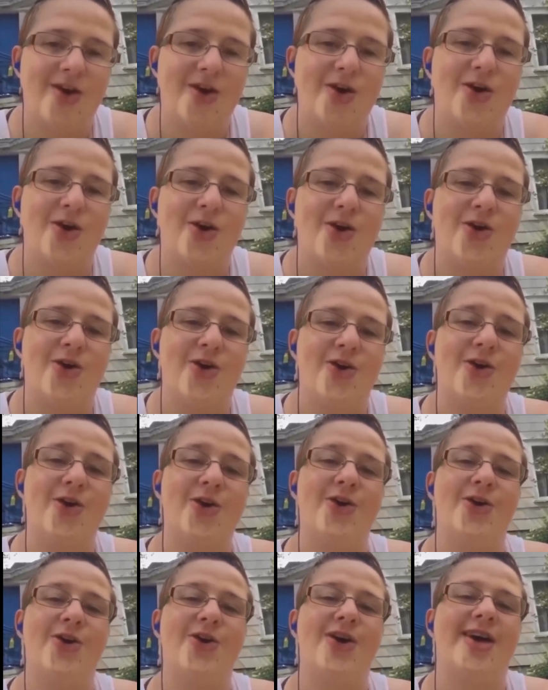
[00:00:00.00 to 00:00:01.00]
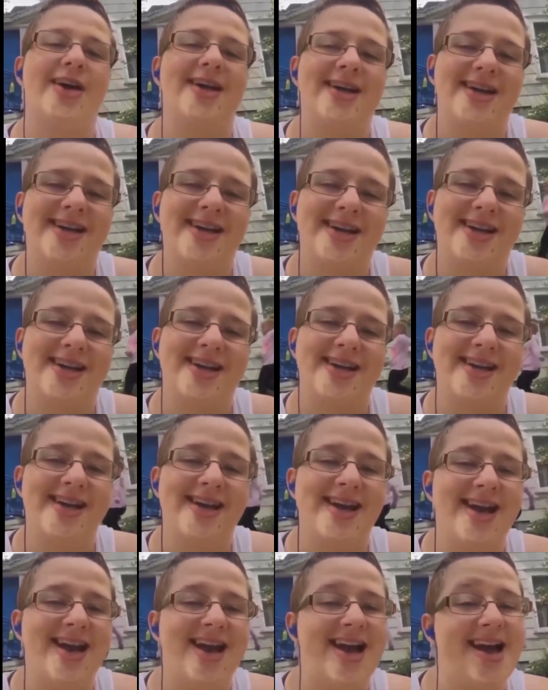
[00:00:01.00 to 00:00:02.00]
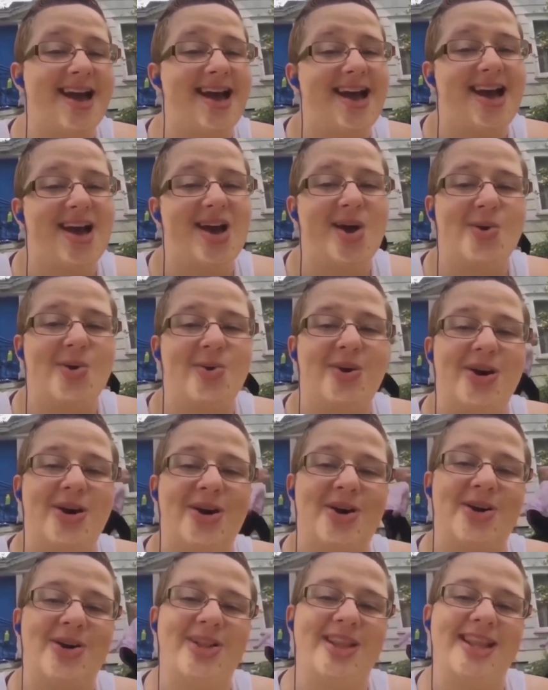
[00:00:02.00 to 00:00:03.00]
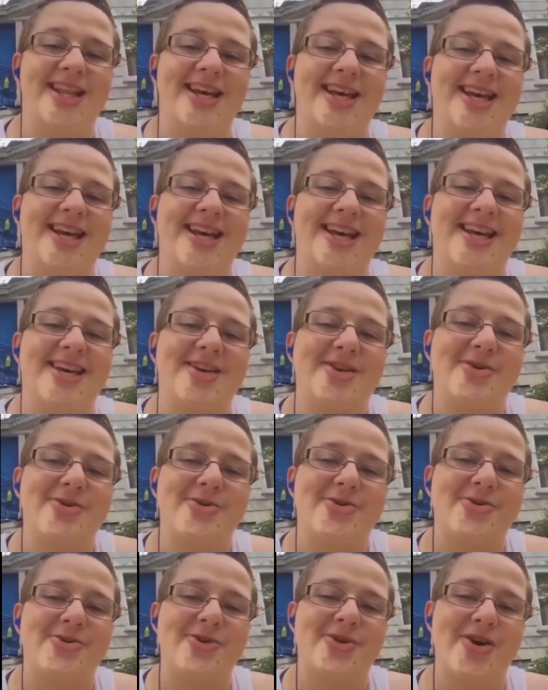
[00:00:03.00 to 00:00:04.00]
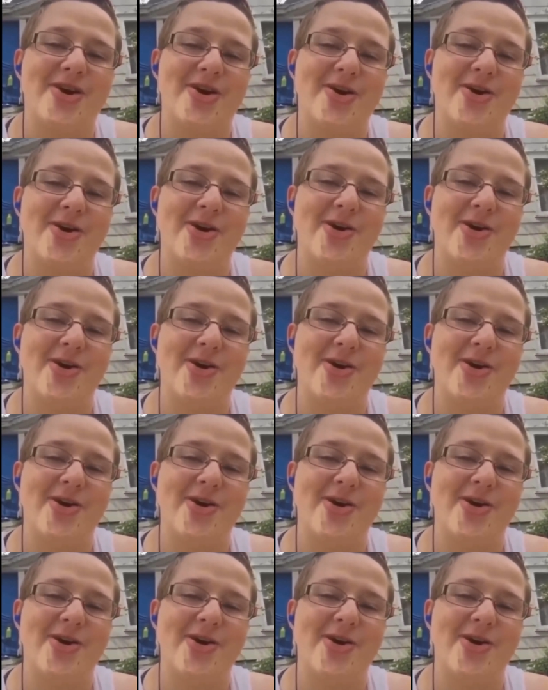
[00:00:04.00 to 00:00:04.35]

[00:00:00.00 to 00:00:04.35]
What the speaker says: Oh, I won't let you go.